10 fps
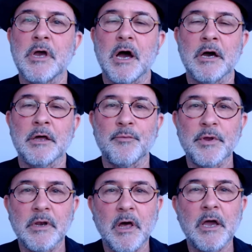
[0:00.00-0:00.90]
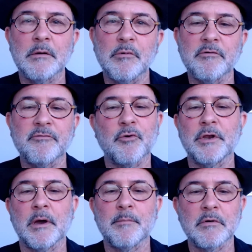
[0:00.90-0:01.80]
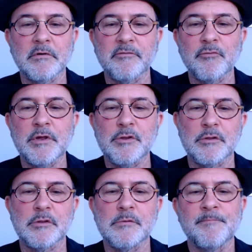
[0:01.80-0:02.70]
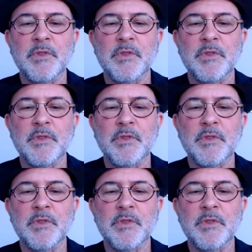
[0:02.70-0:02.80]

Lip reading: unreliable for a number of reasons.